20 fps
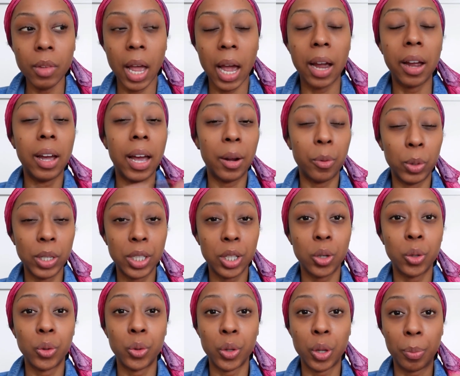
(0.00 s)
I had went to
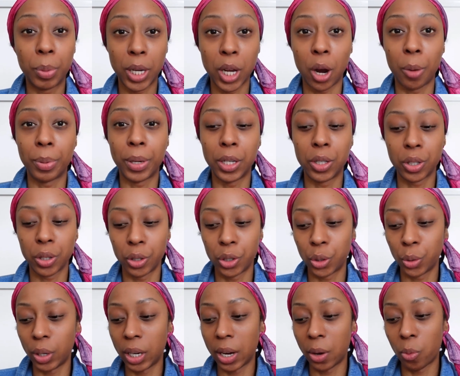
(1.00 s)
go do the P R P
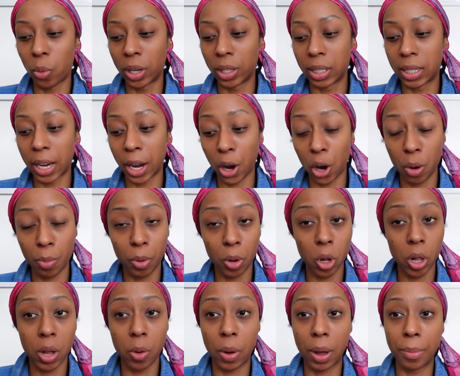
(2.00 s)
surgery. It went
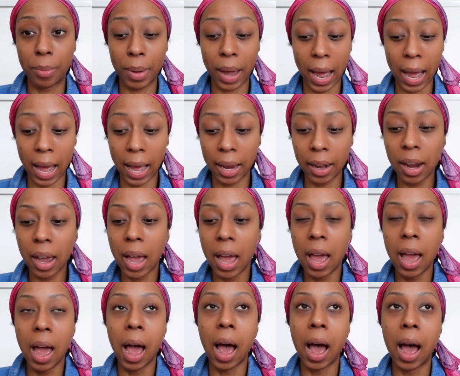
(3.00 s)
terrible, it went bad.
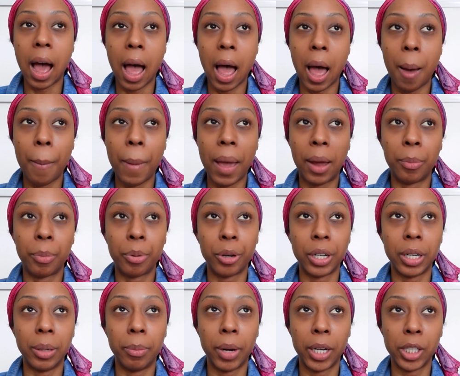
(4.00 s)
Um, and
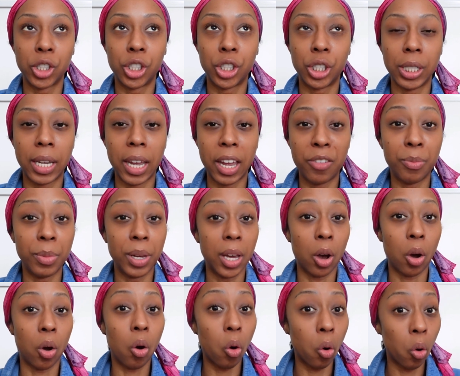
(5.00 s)
pretty much she gave me
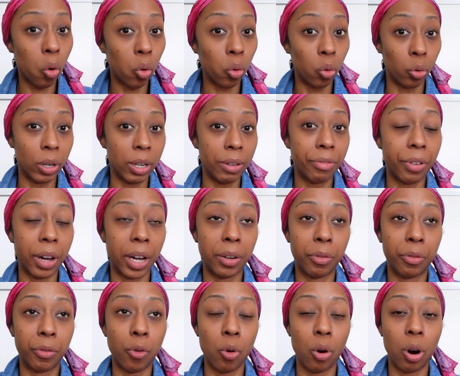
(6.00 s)
a whole refund
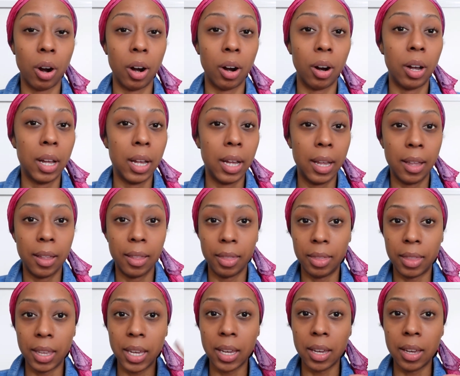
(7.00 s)
for
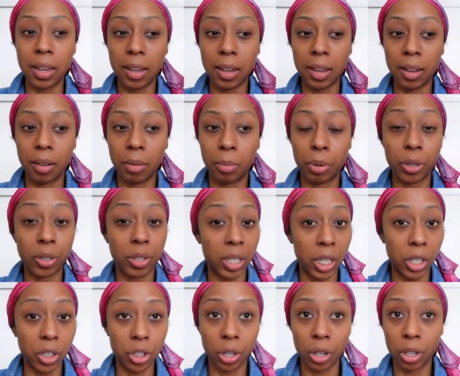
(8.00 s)
the
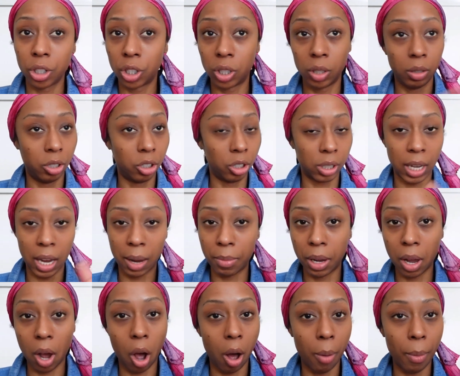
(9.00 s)
procedure. She just gave
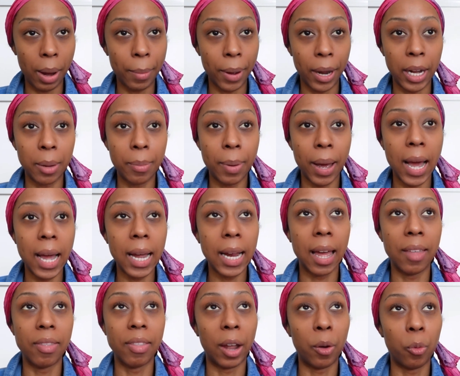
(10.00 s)
me all my money back,
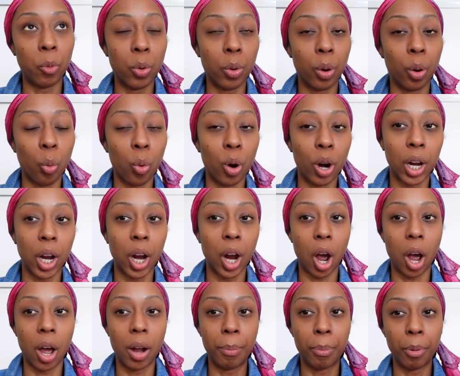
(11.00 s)
and then we were working
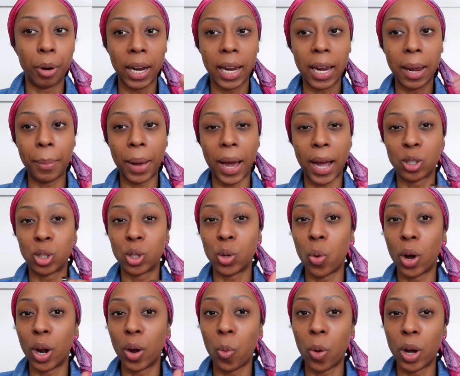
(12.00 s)
on bringing it back to
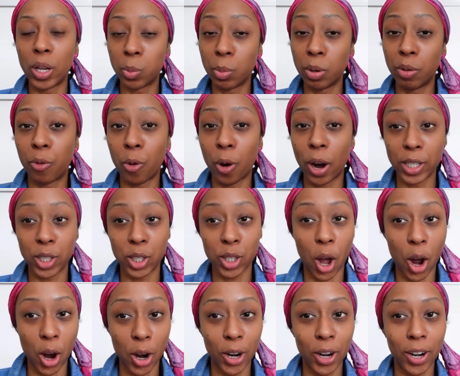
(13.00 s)
what it was before I
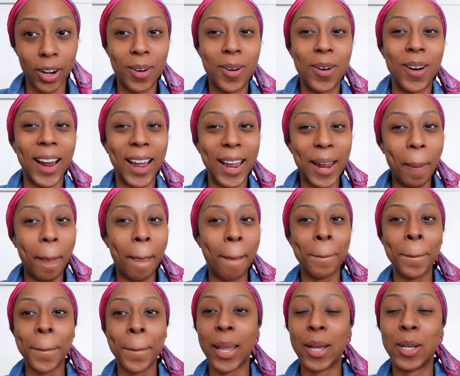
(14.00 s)
saw her, right?
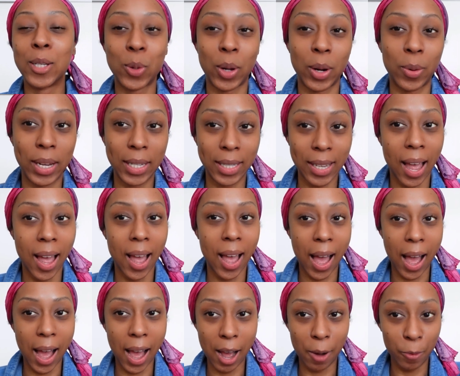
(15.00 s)
So anyways,
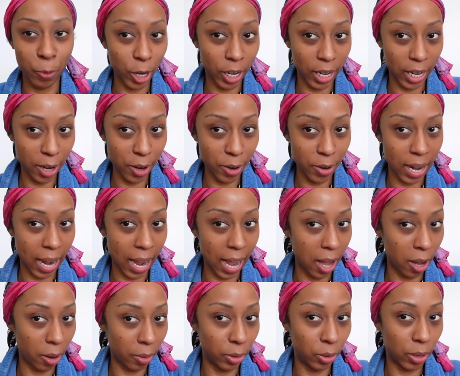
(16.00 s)
uh, we're here
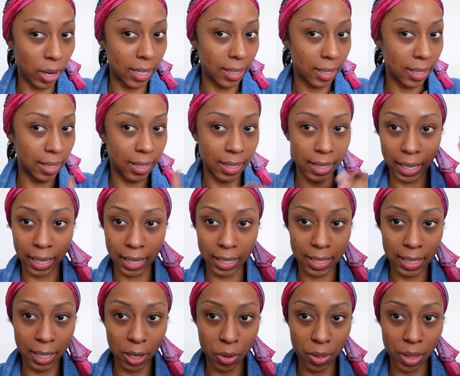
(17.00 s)
now. You guys can see like
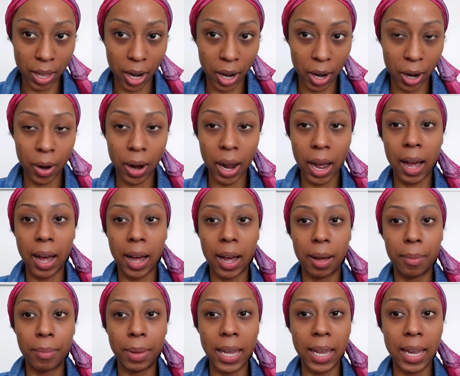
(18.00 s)
it's still there.
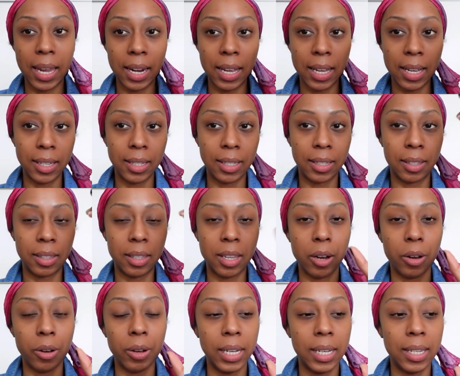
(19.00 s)
Um, it is,
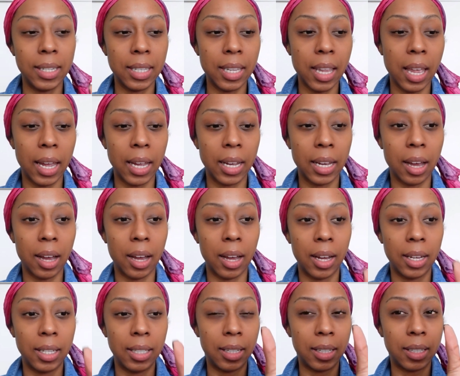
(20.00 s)
there is like
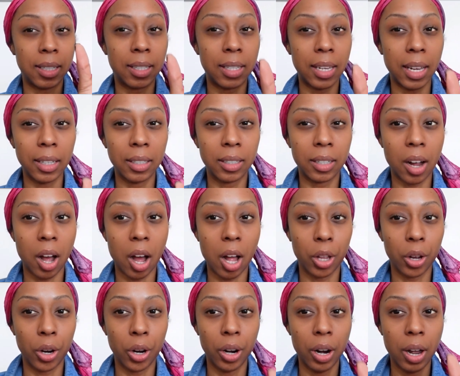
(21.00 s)
a distinct
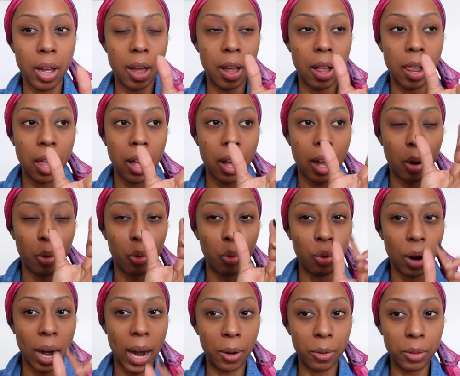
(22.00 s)
color
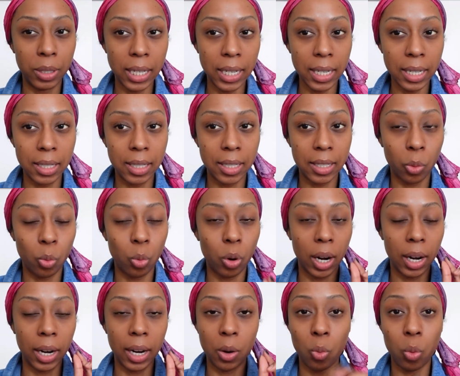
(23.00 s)
around it
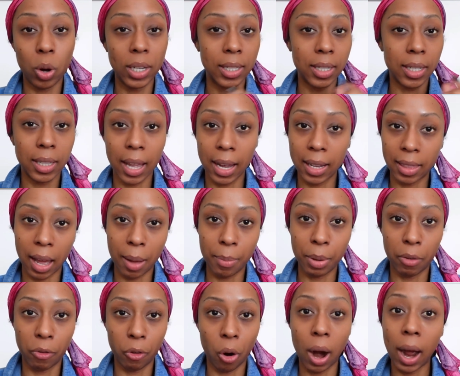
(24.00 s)
where it wasn't like that
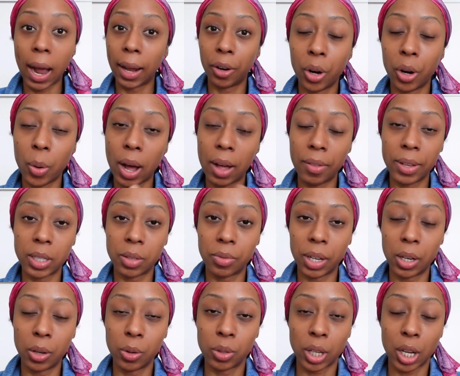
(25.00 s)
before. know how this
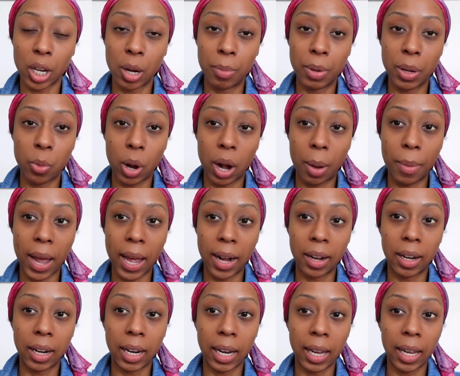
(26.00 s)
video is going to be when I'm
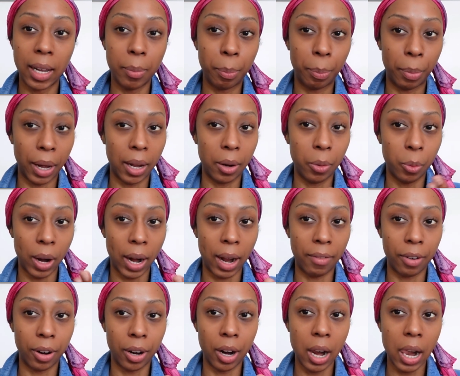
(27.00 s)
editing it, but
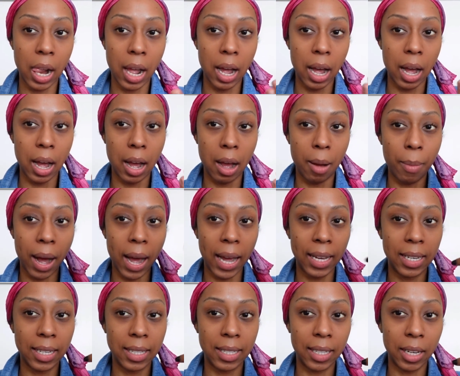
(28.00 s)
whatever. um I
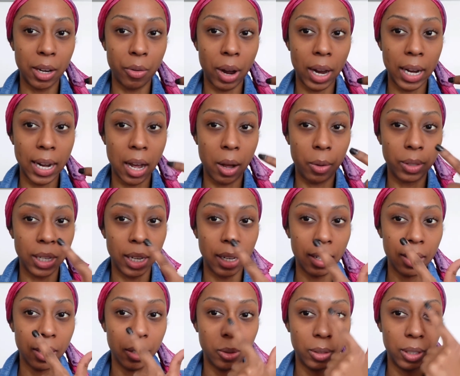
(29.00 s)
can see it right now. It's like
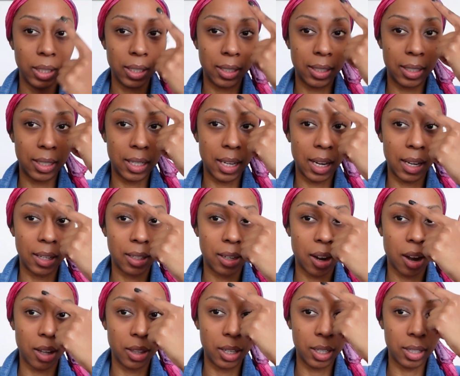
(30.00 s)
a little distinct
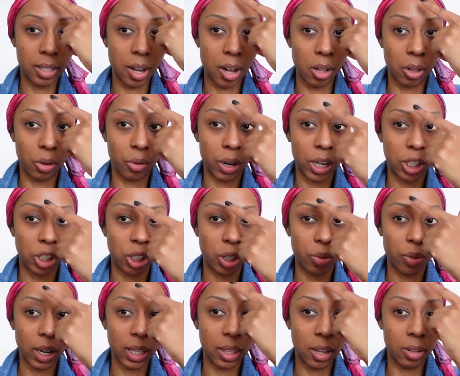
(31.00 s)
discoloration
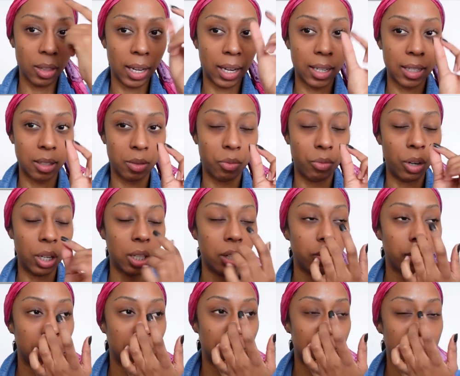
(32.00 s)
right there. Like it's really
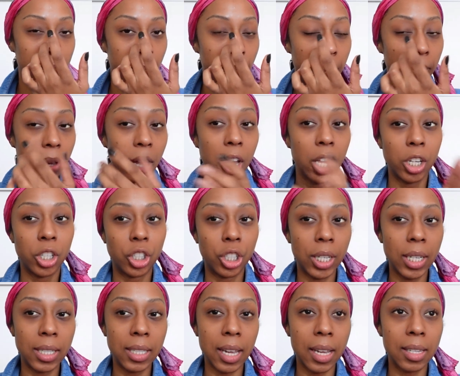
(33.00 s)
really it's maybe,
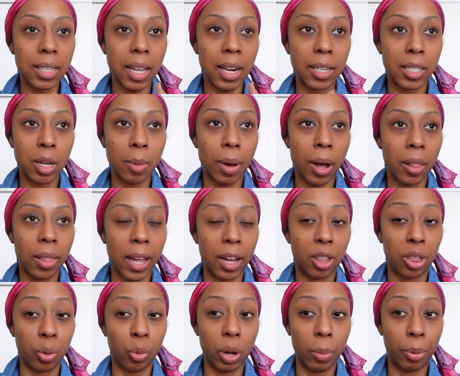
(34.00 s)
she says that it's about like
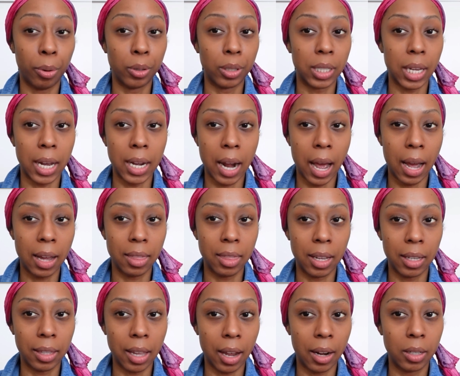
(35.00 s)
three percent. I
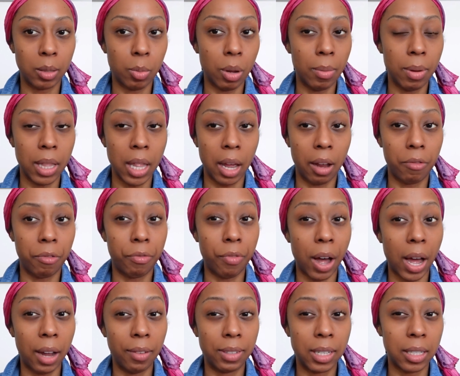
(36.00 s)
think that is maybe like
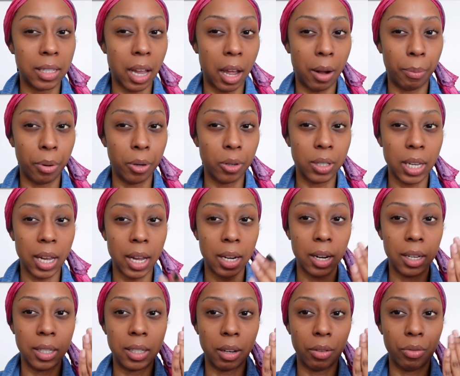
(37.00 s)
five to ten percent
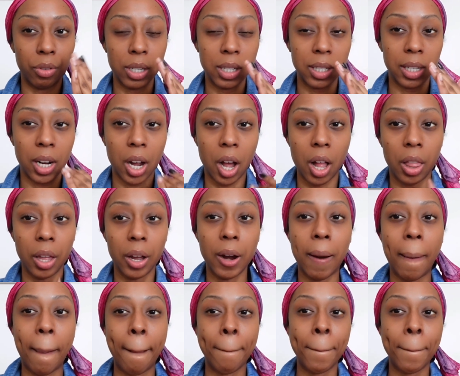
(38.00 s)
difference in color.